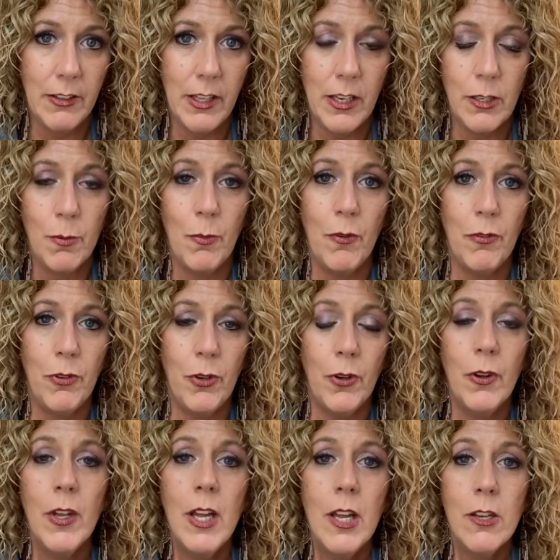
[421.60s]
it to move through.
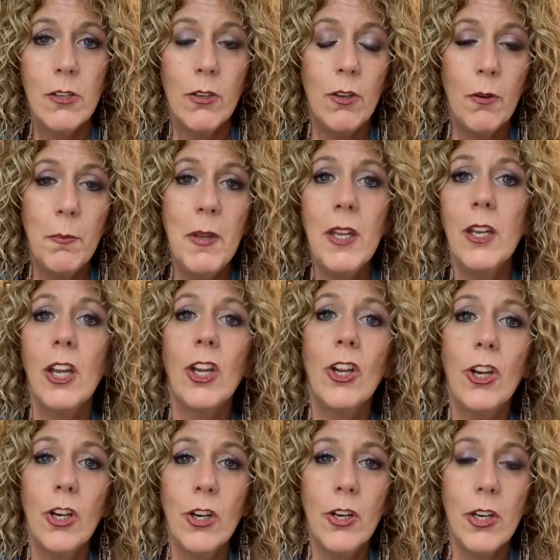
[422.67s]
So you're being
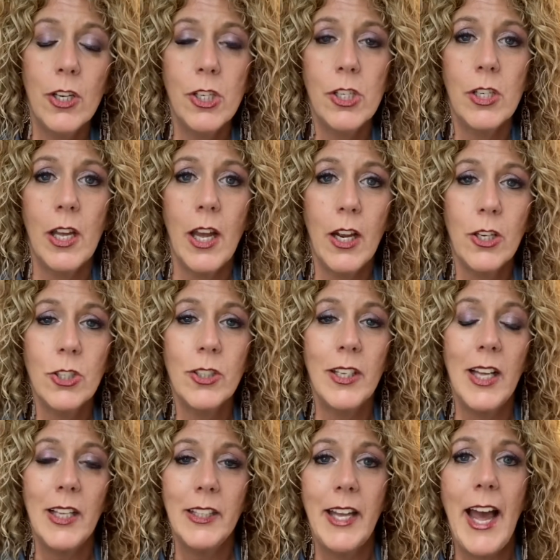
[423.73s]
encouraged to
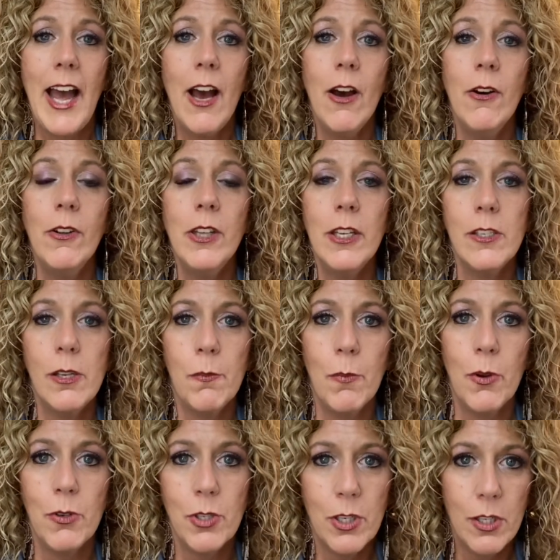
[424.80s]
actually allow these
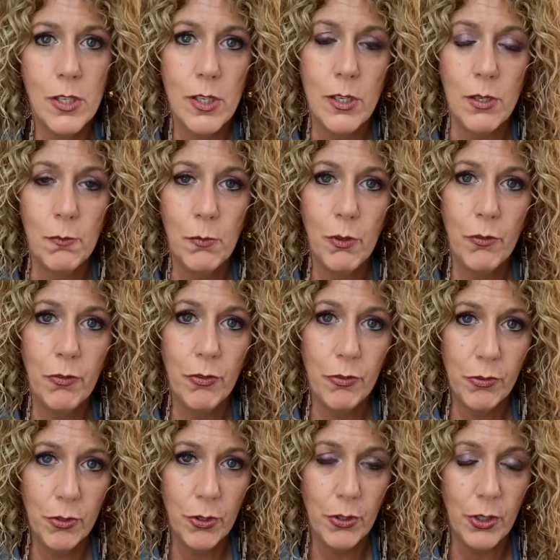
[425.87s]
emotions to move
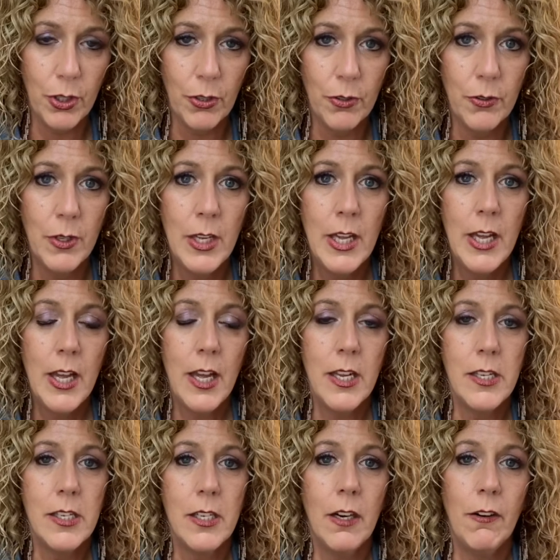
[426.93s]
through you
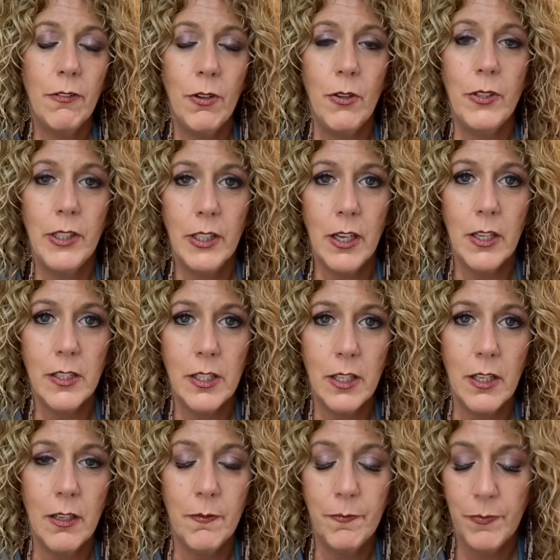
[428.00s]
instead of holding on to
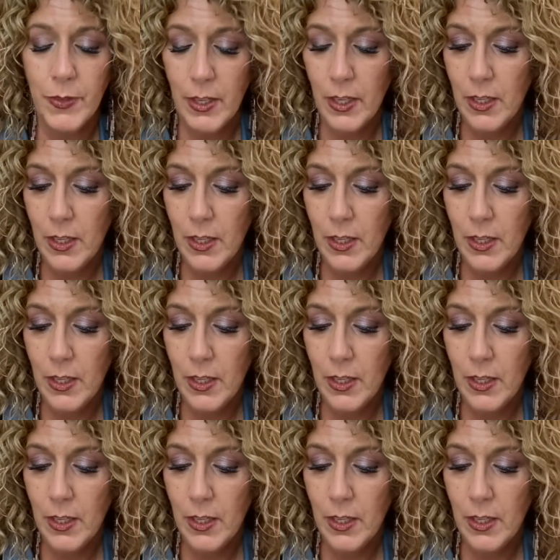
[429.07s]
them.